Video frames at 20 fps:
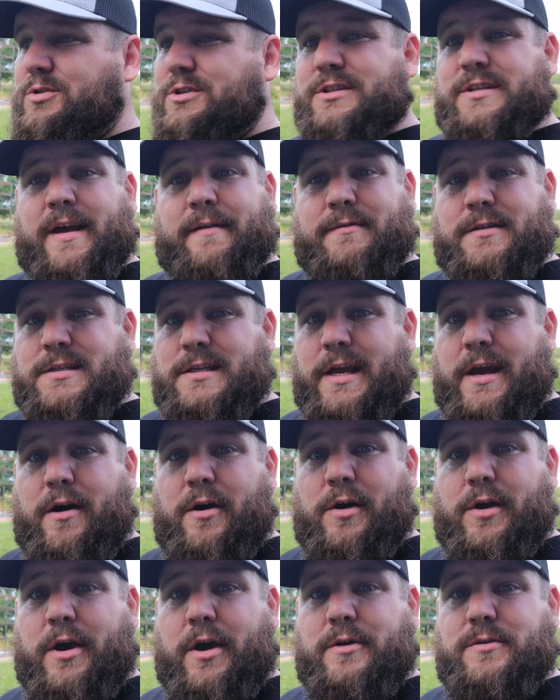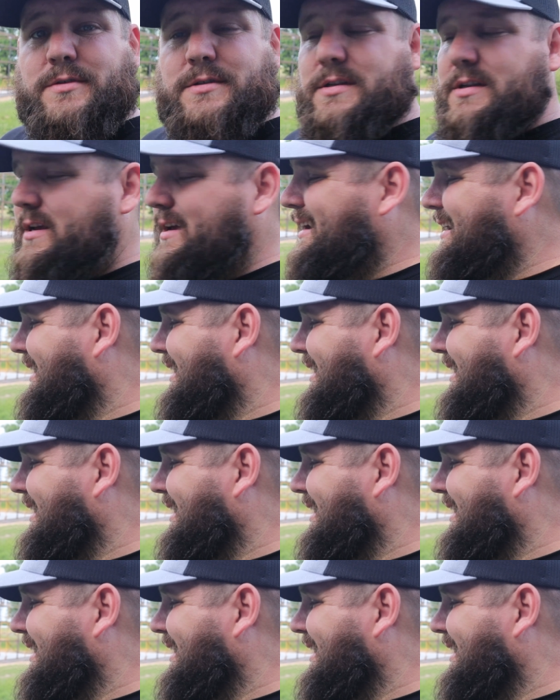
just have to see how it goes.